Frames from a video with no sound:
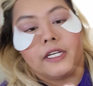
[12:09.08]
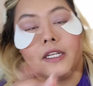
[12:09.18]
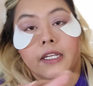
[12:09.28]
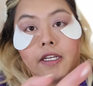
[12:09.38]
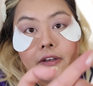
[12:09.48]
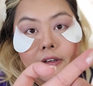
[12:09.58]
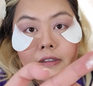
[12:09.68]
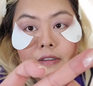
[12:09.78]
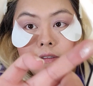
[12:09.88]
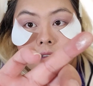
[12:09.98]

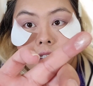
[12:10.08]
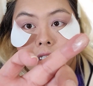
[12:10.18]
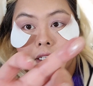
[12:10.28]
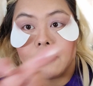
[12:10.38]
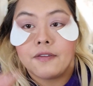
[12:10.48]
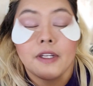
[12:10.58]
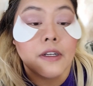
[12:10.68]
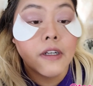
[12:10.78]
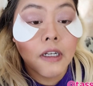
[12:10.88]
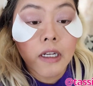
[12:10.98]
here, the cleaner
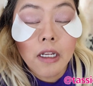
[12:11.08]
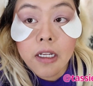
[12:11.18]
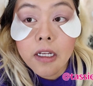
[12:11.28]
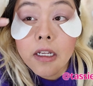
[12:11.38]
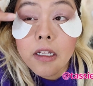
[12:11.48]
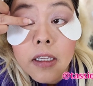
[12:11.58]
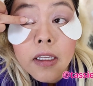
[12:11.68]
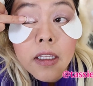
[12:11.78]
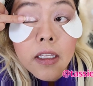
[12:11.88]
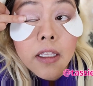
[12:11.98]
finger.
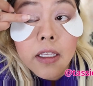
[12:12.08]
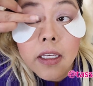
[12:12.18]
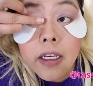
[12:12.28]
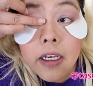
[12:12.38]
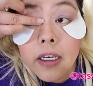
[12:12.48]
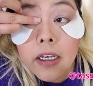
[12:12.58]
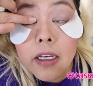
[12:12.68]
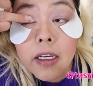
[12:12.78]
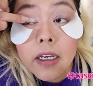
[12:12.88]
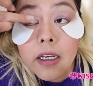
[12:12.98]

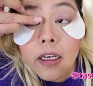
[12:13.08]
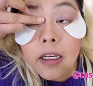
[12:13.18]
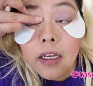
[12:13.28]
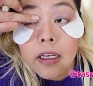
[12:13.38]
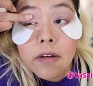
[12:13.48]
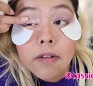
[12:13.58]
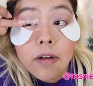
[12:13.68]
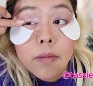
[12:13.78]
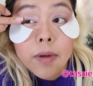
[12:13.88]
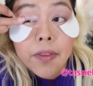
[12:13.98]
Yeah, I don't
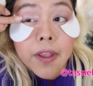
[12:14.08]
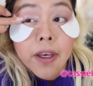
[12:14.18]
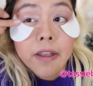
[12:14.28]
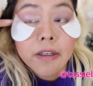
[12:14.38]
know about that.